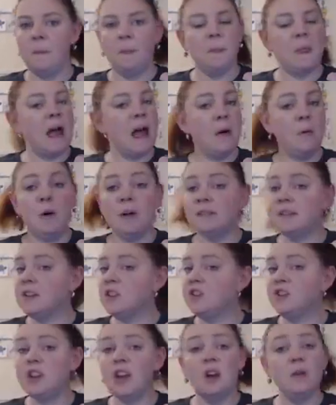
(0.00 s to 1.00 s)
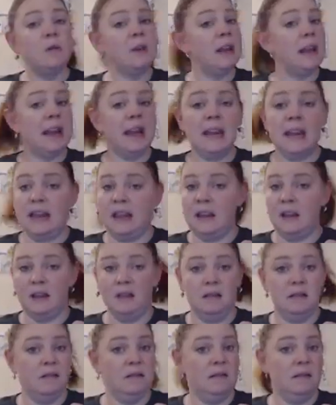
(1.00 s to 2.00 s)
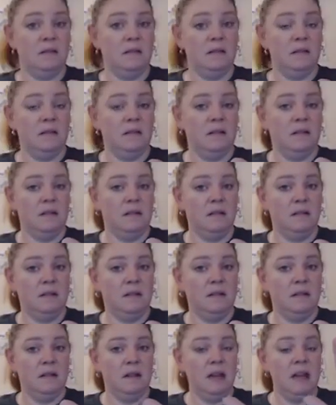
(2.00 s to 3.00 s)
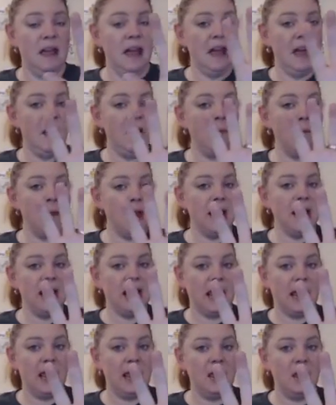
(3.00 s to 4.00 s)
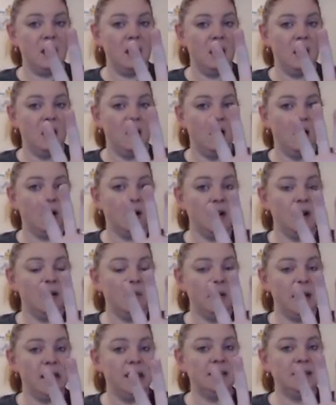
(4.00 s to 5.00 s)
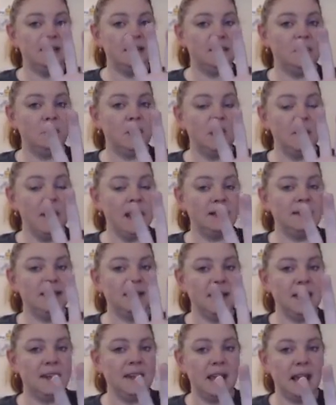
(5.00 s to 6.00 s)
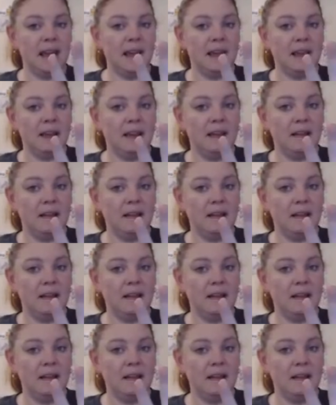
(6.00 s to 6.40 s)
I wasn't shown any. How many are going to be, what am I seeking?